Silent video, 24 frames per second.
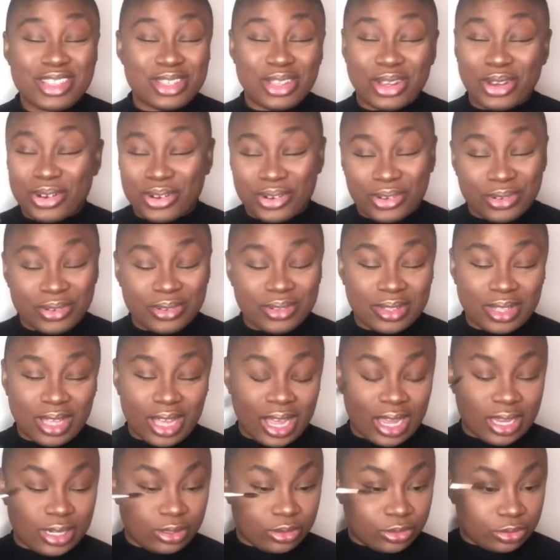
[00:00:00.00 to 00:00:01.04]
So
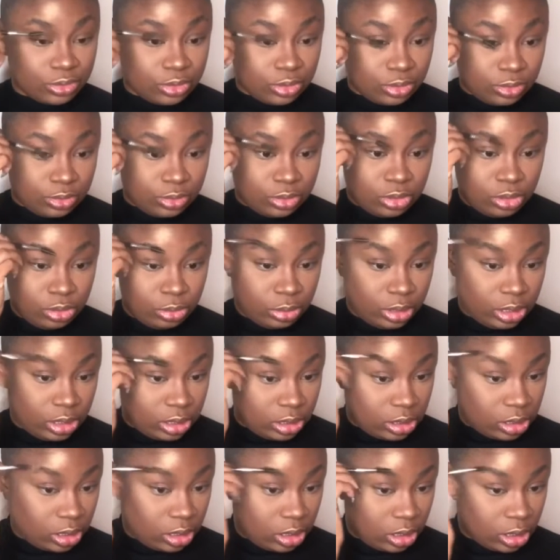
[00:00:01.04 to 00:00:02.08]
I don't do too
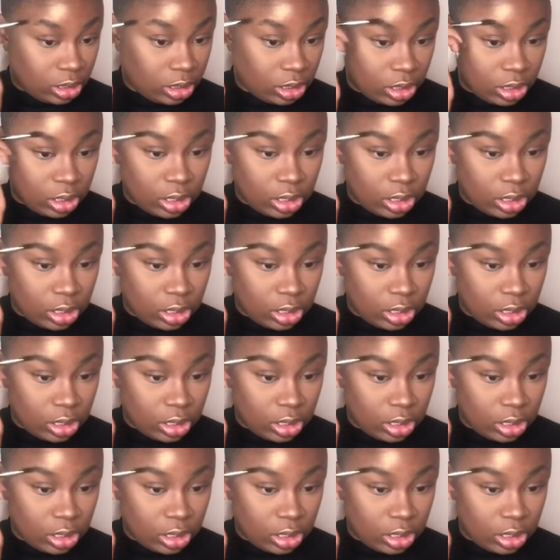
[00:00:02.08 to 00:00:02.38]
much